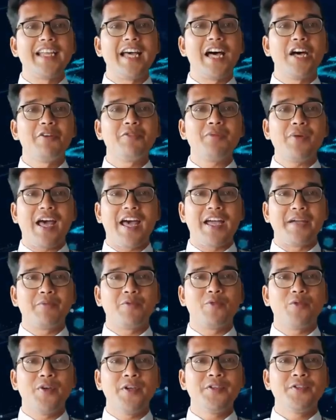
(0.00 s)
now, I
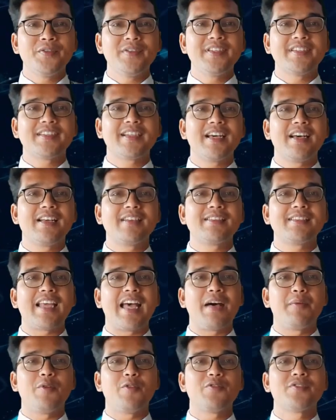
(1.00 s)
am going to discuss
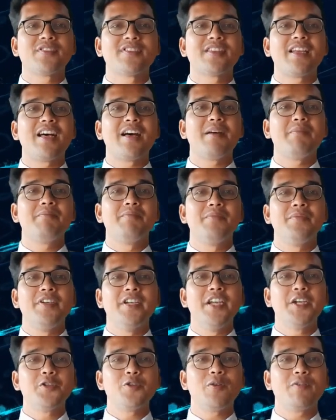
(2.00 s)
about some
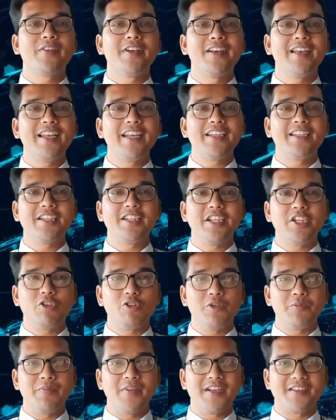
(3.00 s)
network related
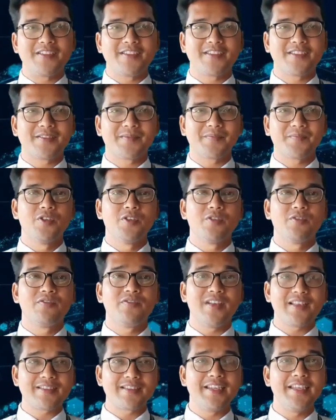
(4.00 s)
equipments.
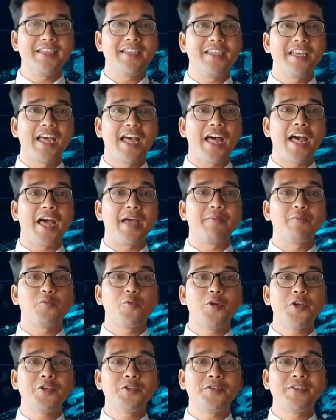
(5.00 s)
Firstly, I am
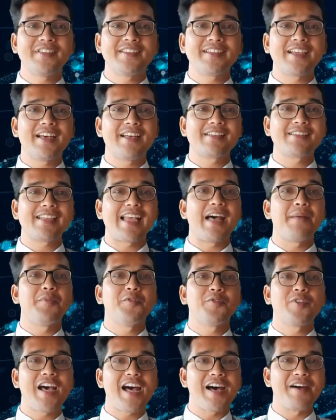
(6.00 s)
going to discuss
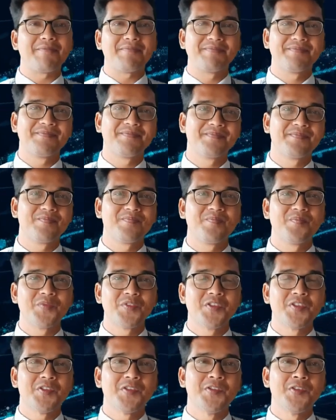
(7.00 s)
about hub.
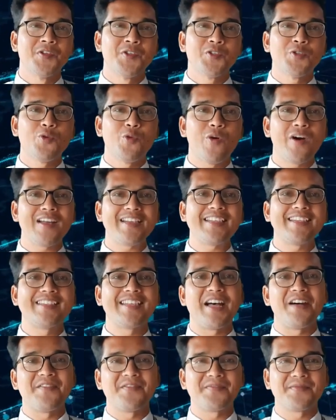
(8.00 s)
So what is
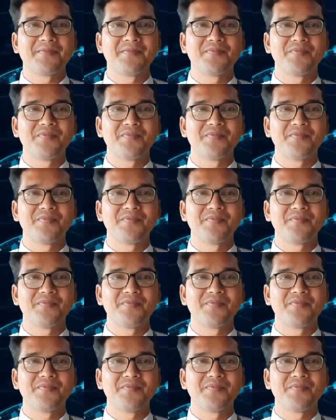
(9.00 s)
hub?